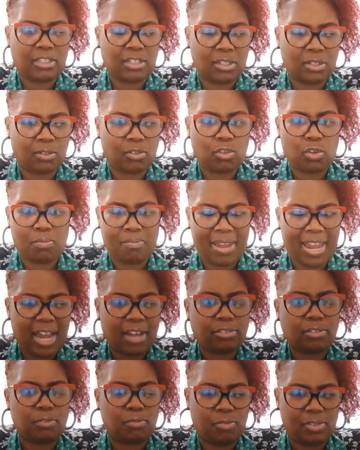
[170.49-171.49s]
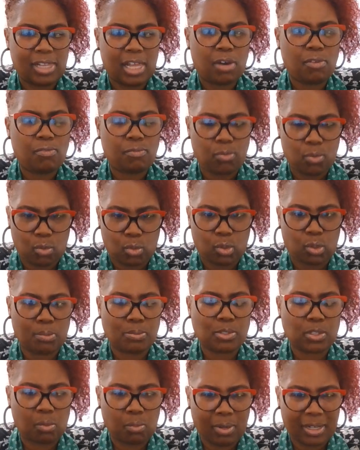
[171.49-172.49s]
You may have to fill out
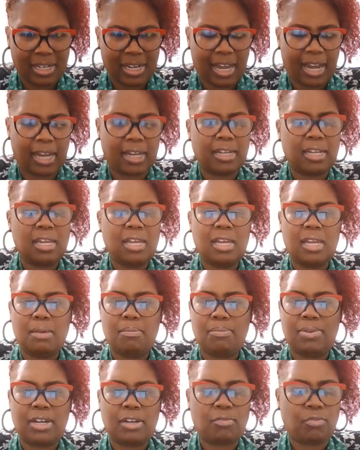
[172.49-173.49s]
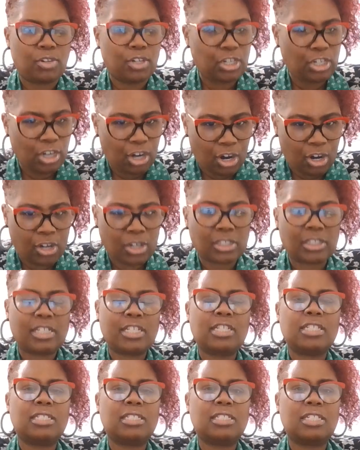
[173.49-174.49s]
forms or whatnot, but
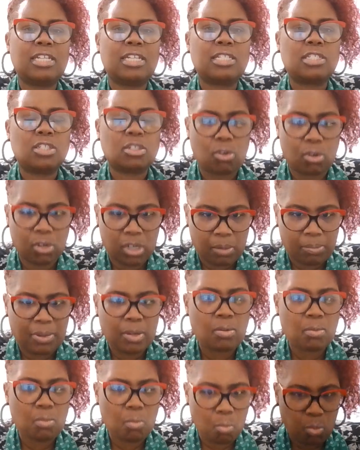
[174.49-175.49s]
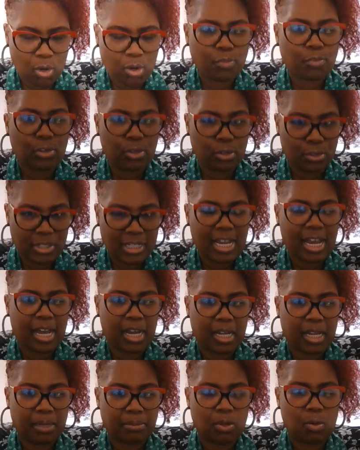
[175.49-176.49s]
regardless, it's going to be worth your time.